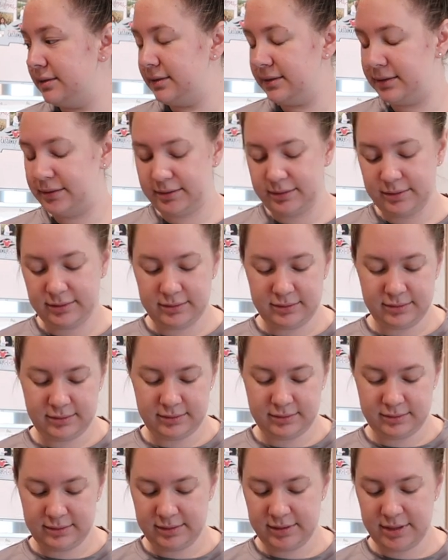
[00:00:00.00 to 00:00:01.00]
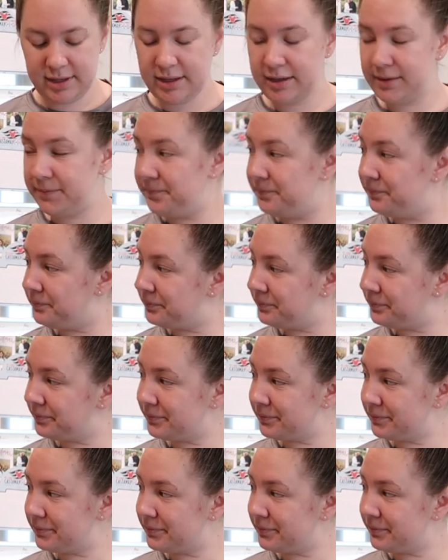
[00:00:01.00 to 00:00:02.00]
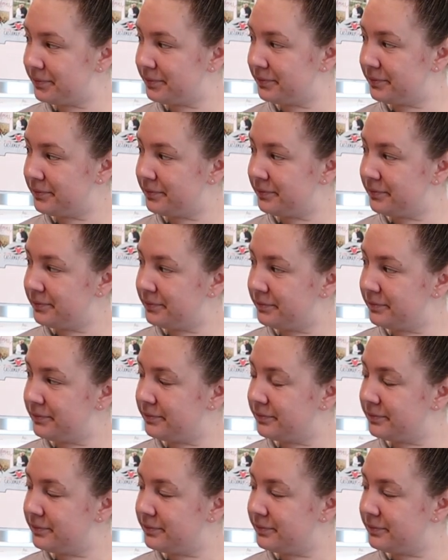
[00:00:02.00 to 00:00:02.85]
No one is speaking in this clip.